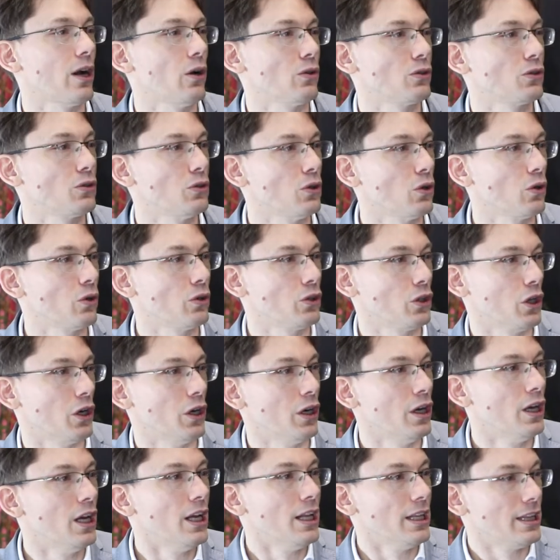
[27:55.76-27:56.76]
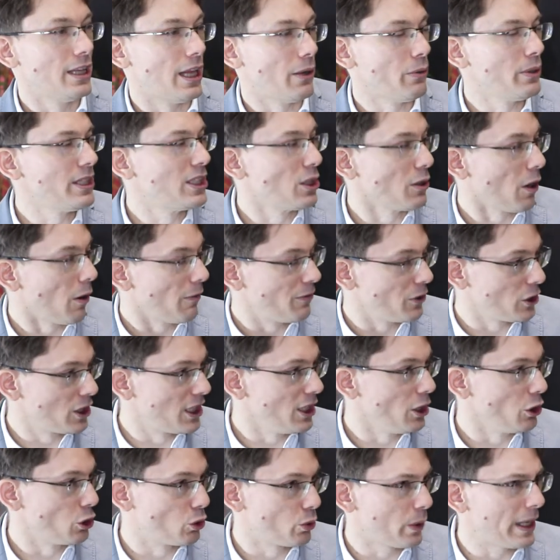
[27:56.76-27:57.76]
out. You know, there is
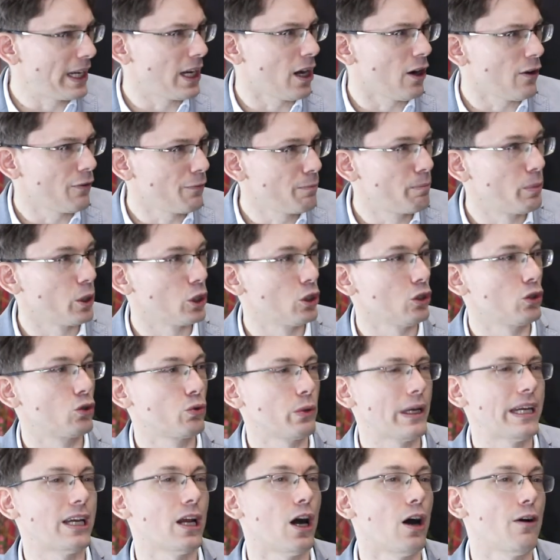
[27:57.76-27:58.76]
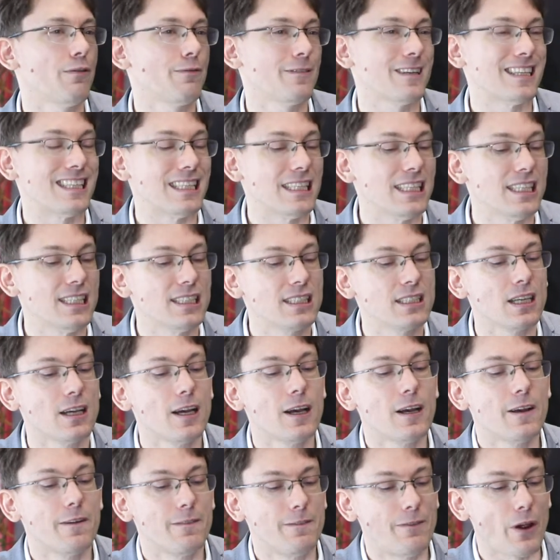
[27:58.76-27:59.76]
obviously a trade-off, but the trade-off is
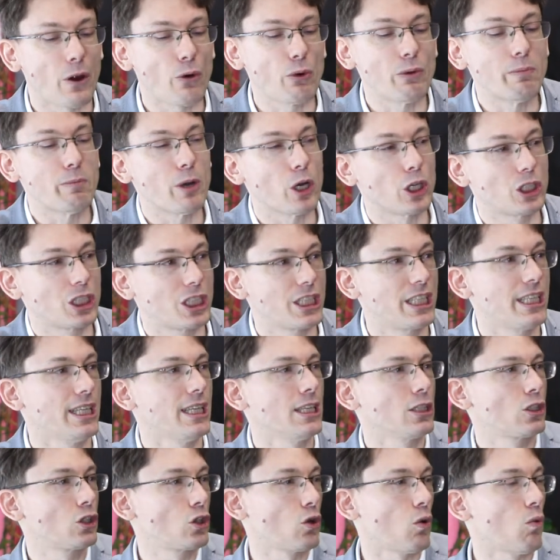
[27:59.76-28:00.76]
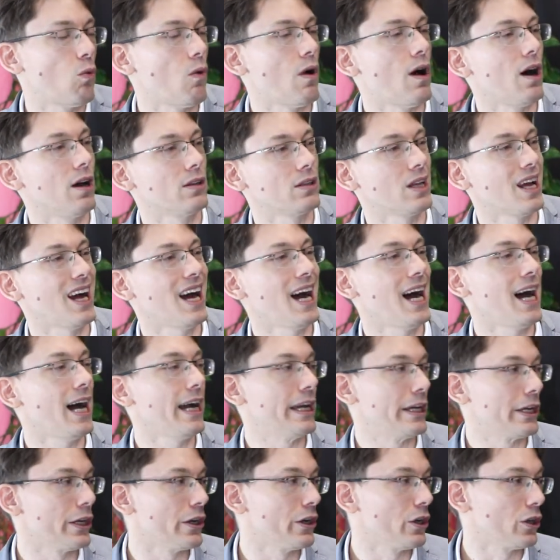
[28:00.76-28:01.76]
very much geared toward
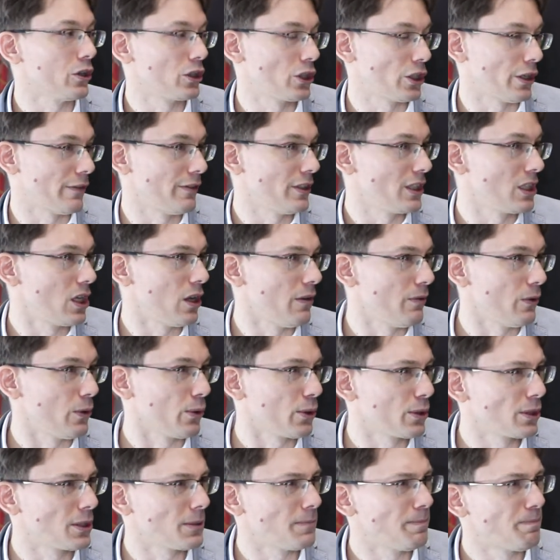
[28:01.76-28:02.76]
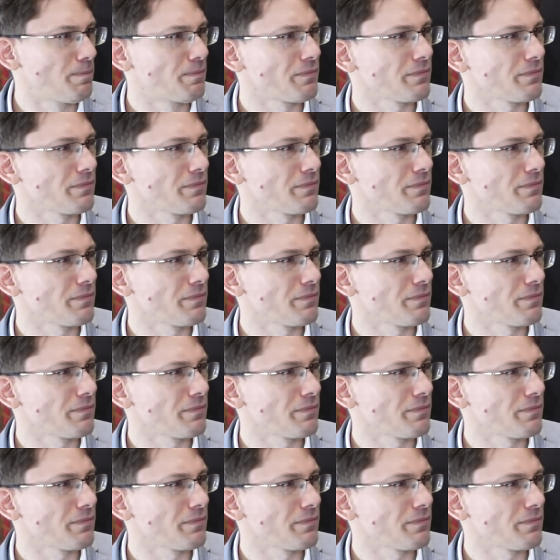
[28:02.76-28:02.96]
higher service levels.